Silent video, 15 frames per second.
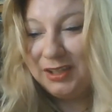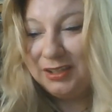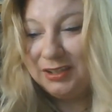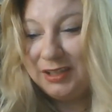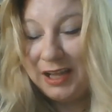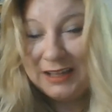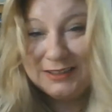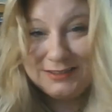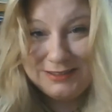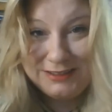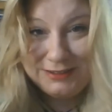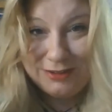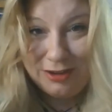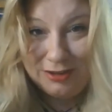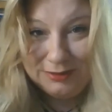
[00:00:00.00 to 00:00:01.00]
God
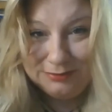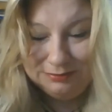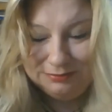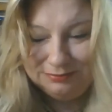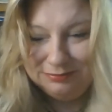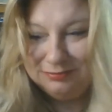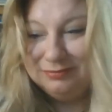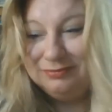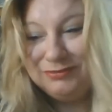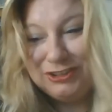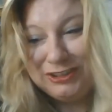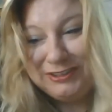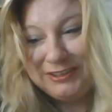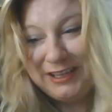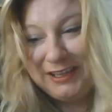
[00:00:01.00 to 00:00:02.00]
sees all,
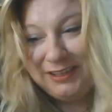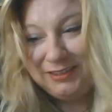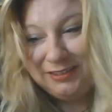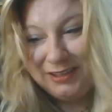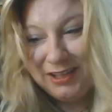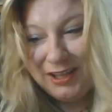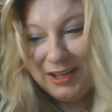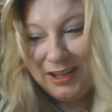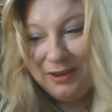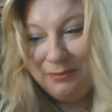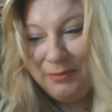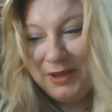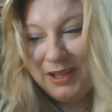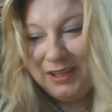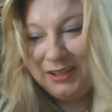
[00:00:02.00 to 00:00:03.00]
just saying.
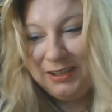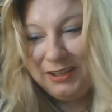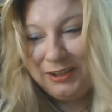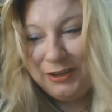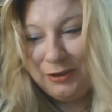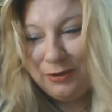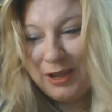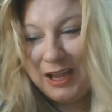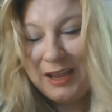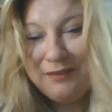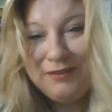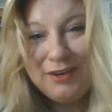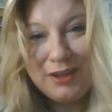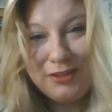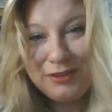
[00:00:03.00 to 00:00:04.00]
But, I have
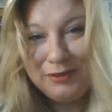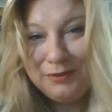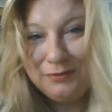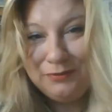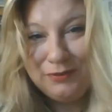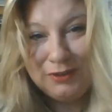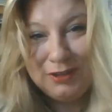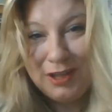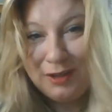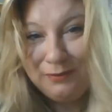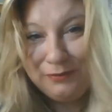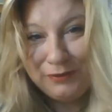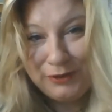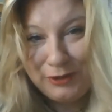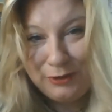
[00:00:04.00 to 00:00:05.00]
nothing for love
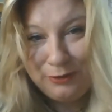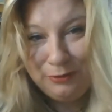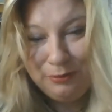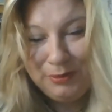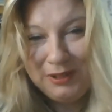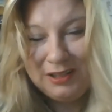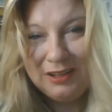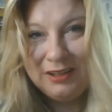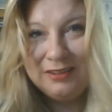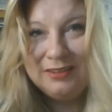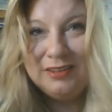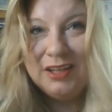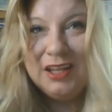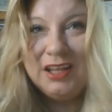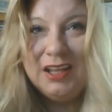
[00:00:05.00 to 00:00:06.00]
for you because
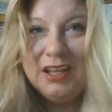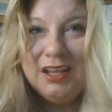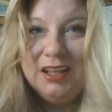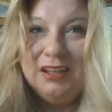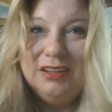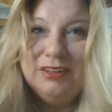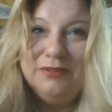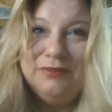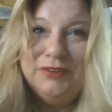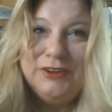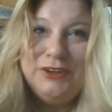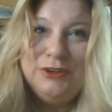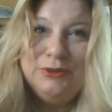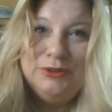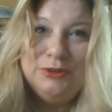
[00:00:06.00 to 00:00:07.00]
for
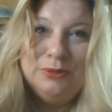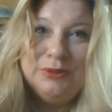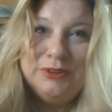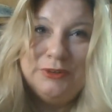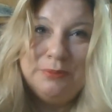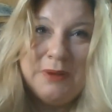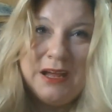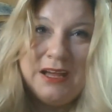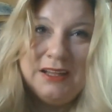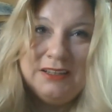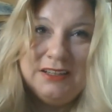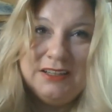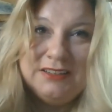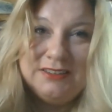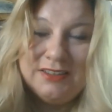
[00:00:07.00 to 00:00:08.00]
you to respond
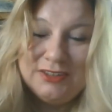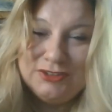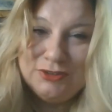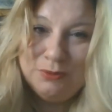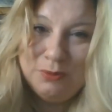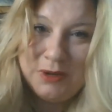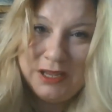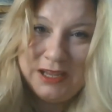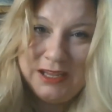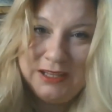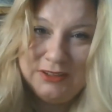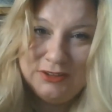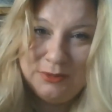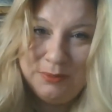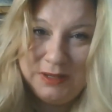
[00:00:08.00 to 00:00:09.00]
in such a way,
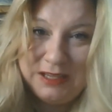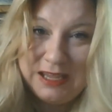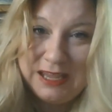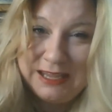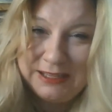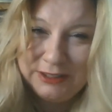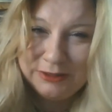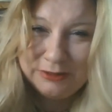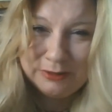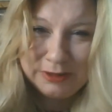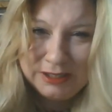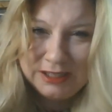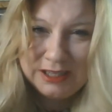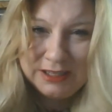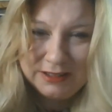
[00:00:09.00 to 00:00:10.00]
to be angry
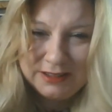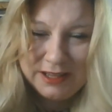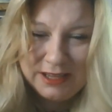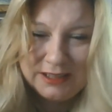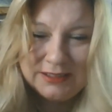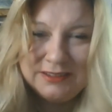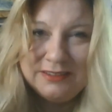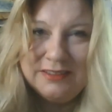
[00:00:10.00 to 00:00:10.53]
like that,